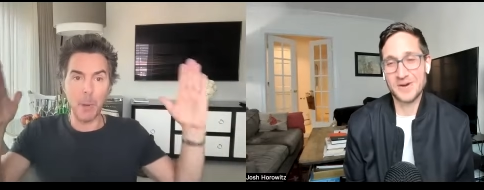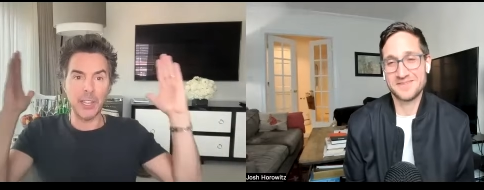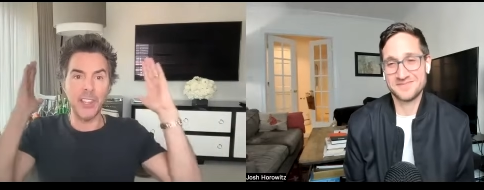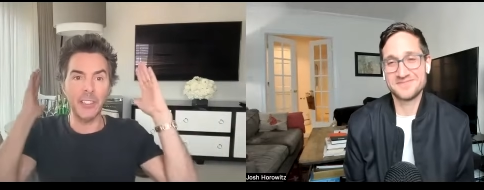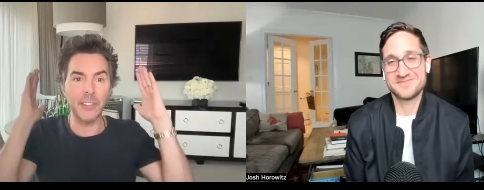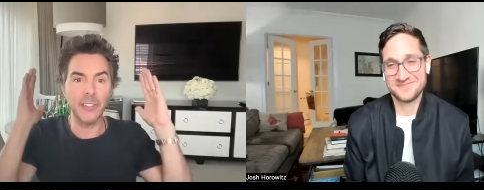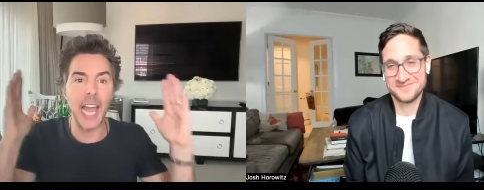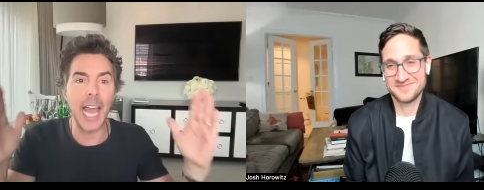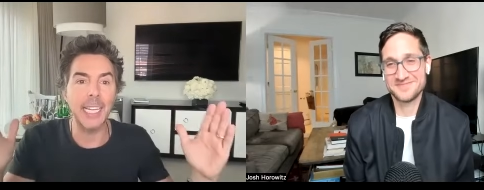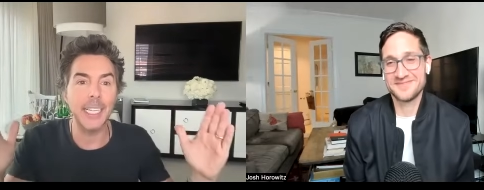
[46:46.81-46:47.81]
Speaker 1: but the
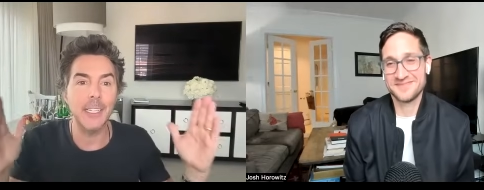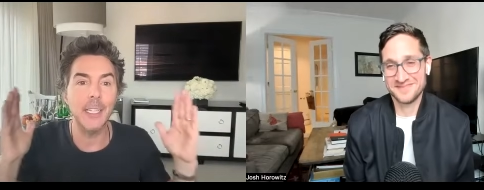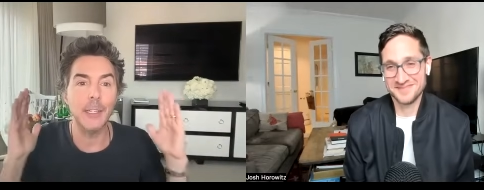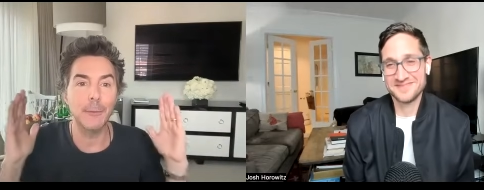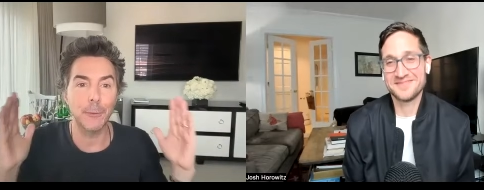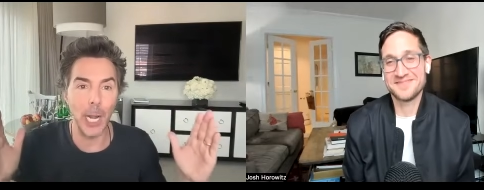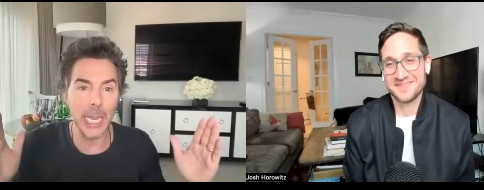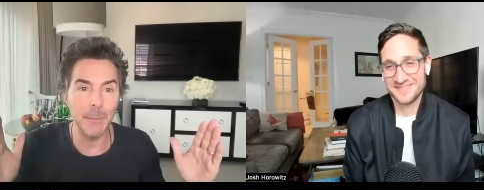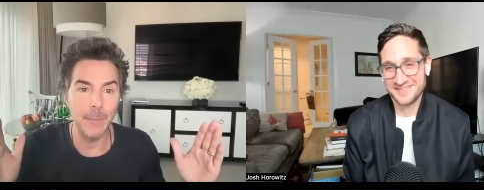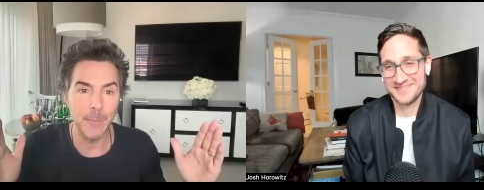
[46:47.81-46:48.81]
static
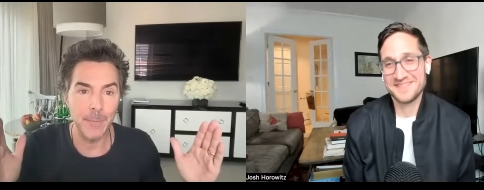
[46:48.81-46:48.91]
frame